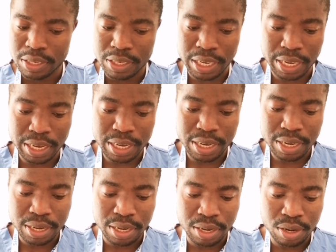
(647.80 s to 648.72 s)
Check
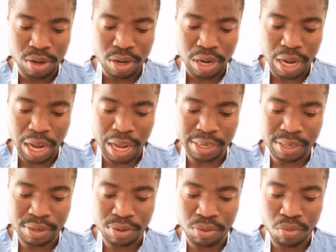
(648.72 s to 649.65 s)

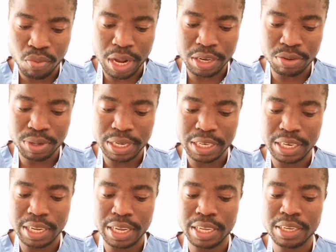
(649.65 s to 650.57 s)
at
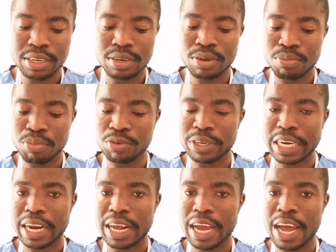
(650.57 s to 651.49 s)
128, put
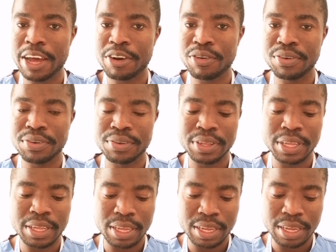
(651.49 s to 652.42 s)
an arrow.
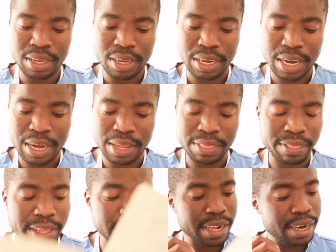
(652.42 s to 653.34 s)

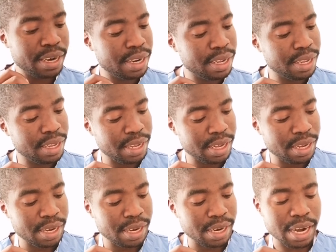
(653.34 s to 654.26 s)
Then
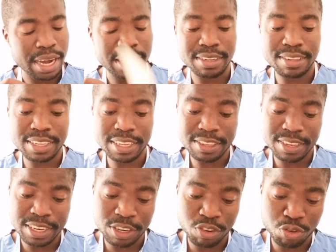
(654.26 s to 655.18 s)
at
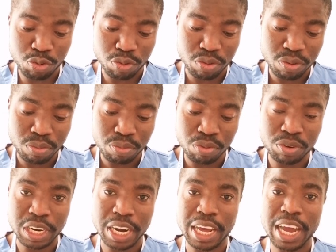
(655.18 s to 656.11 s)
62,
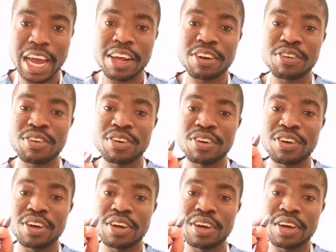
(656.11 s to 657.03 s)
put an arrow.
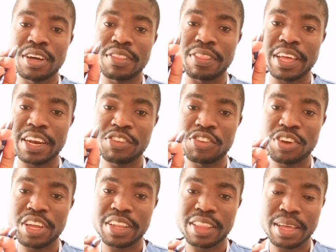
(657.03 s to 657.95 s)
Then
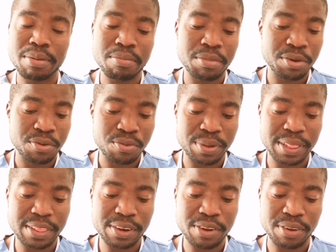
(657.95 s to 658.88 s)
join them
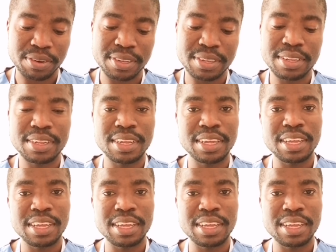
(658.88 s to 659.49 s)
with the dots.